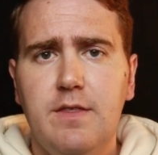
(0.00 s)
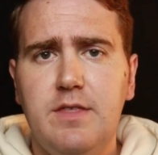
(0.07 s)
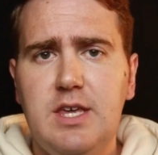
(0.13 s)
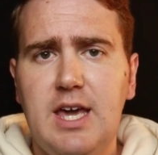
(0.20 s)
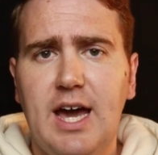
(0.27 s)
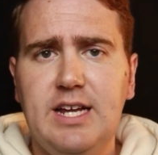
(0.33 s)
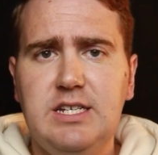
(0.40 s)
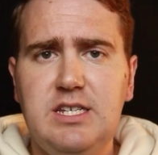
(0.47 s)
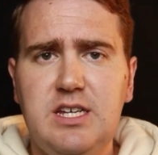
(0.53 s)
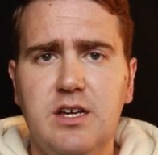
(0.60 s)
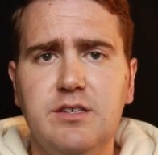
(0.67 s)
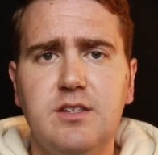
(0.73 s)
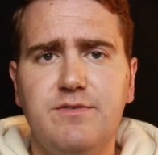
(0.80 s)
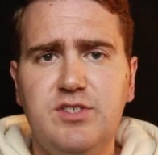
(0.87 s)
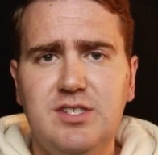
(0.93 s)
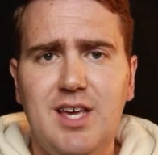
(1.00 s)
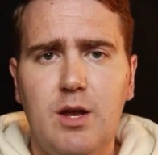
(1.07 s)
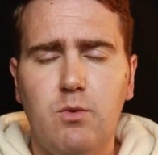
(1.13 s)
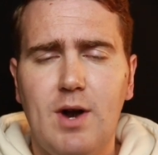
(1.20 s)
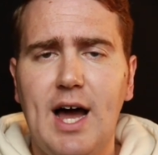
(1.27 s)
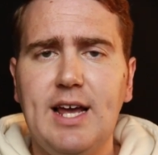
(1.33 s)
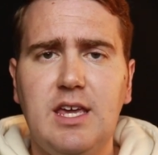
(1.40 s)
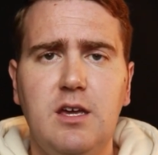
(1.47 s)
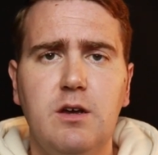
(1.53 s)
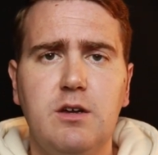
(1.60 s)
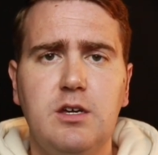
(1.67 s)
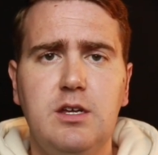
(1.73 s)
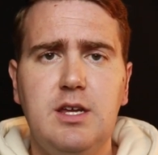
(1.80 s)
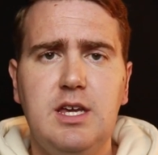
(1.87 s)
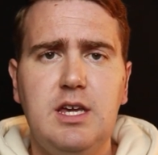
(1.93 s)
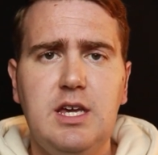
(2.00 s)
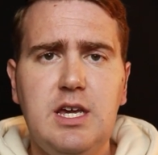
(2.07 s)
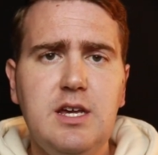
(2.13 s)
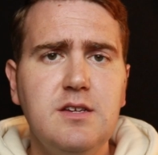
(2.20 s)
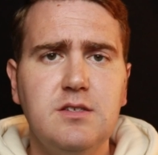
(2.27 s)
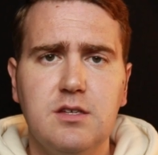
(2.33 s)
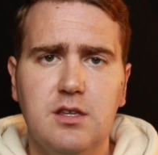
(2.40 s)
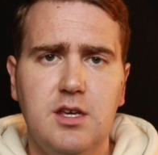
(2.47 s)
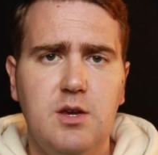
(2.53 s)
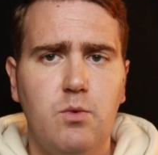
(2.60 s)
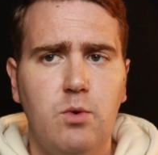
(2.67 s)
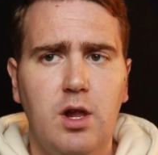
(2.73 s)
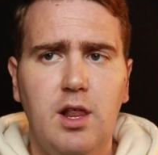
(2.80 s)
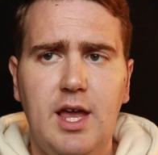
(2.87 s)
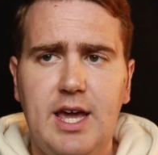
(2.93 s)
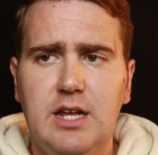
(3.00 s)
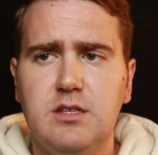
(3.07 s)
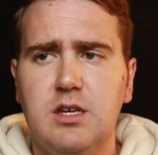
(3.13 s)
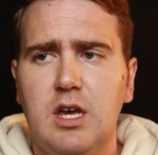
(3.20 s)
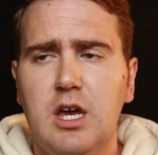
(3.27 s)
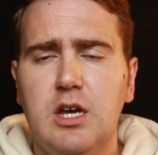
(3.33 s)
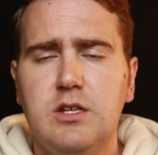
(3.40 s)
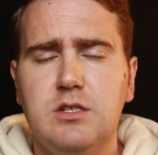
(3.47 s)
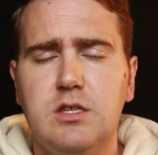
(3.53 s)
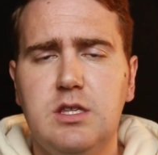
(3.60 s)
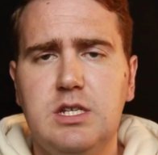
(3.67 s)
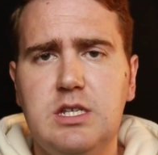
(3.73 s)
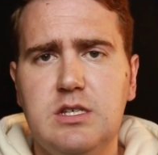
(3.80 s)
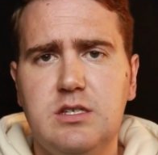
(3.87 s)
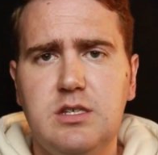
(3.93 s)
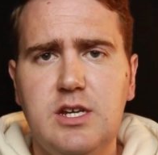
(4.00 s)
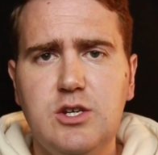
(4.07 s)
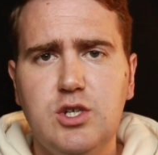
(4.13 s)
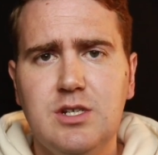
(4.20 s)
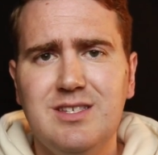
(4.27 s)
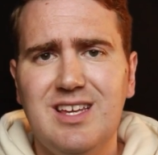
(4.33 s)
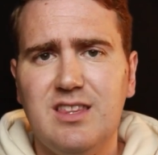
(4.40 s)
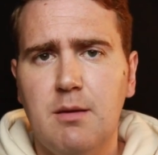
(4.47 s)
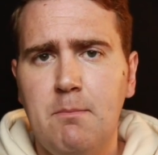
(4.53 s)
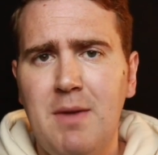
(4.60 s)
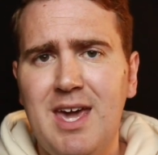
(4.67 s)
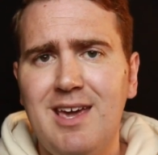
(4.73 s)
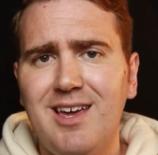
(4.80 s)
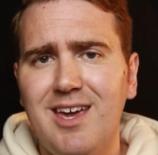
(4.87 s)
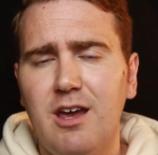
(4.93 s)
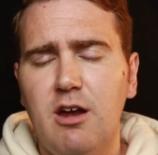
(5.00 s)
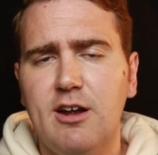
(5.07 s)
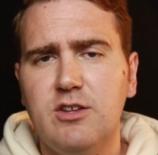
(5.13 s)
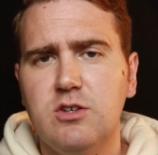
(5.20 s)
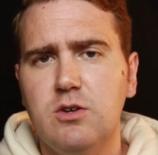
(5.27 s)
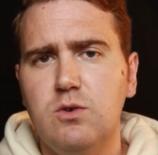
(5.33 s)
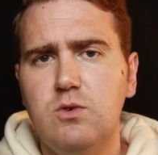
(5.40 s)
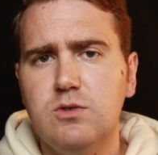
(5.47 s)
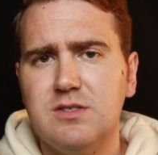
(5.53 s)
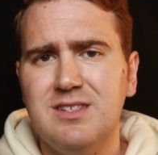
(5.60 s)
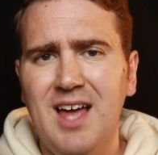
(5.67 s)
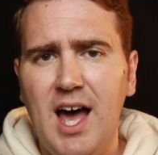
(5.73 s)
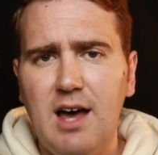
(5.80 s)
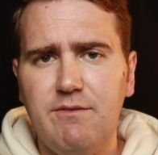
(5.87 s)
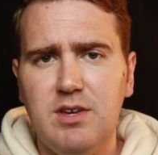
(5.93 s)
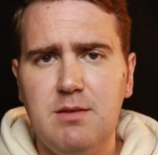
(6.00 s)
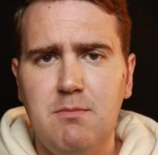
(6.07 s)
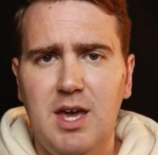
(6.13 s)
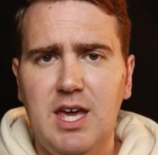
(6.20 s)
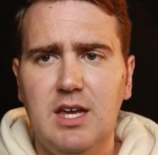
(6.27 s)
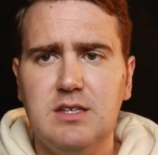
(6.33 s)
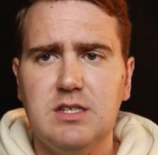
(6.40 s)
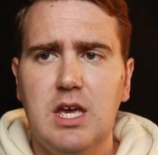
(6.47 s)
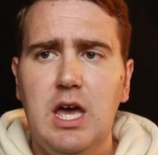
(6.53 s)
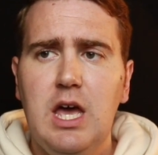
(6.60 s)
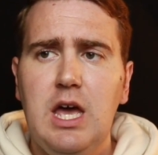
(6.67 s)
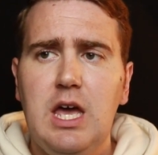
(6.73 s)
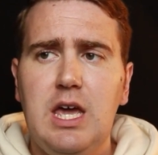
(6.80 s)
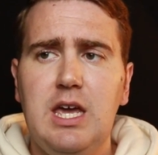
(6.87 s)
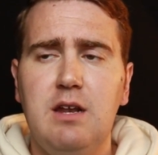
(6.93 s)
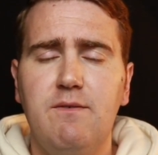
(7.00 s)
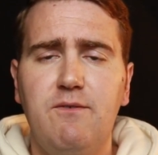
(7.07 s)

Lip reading: The ideas of Scent Rock here could easily relate to the decisions that the main character Usnavi makes in